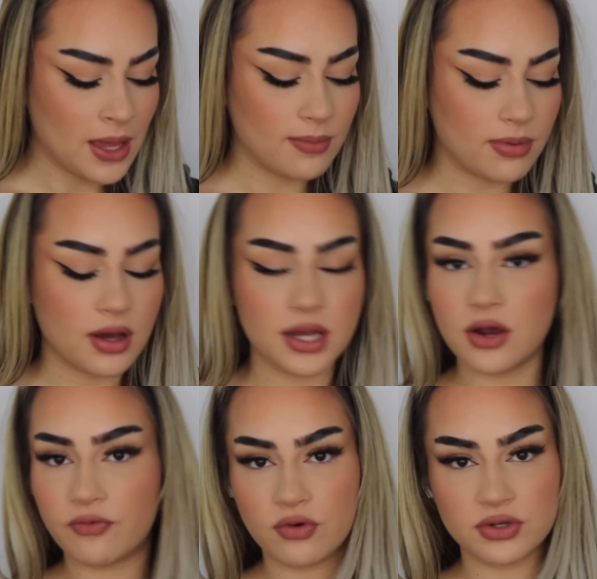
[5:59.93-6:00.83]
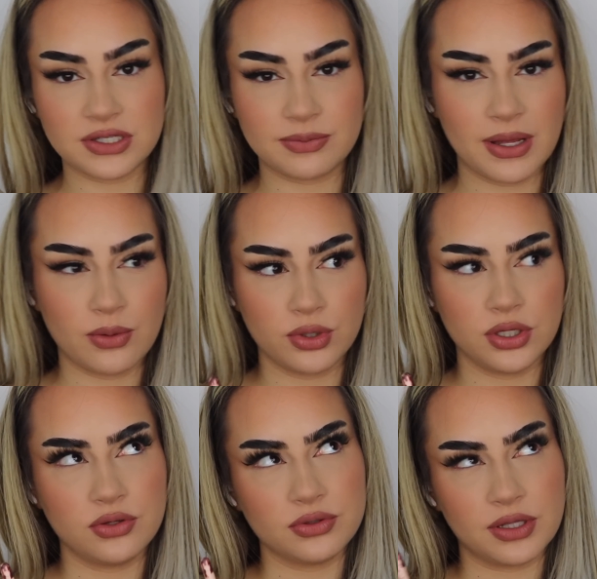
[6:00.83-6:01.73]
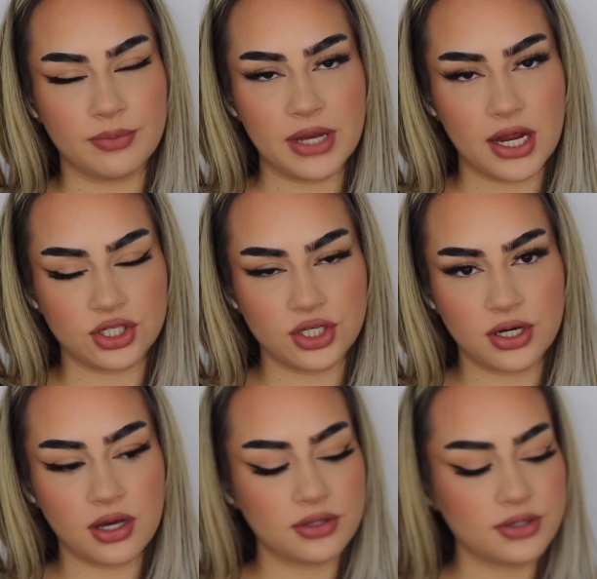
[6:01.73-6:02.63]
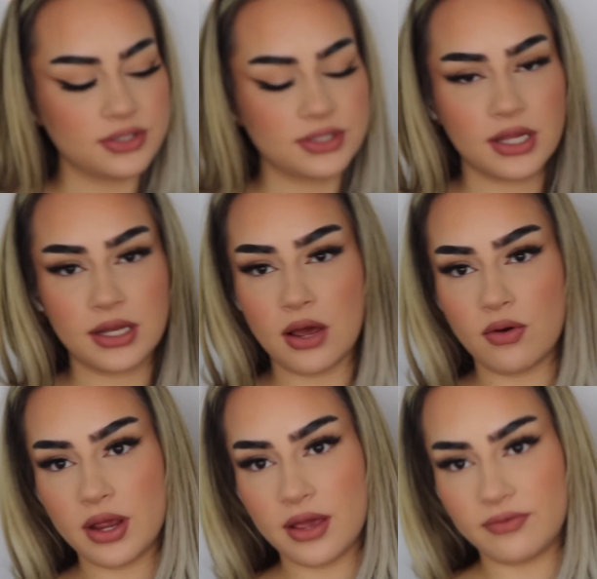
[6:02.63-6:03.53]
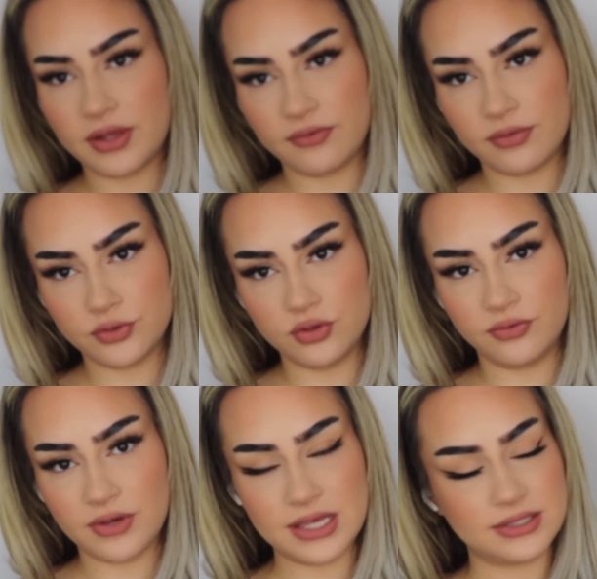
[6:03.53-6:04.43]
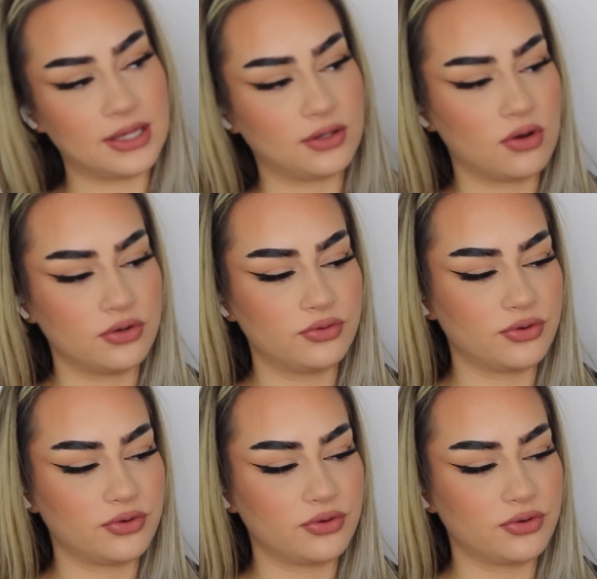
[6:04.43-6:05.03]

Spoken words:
But of course it's better when you use a little bit ashier colors. And now I have like from Too Faced that contour.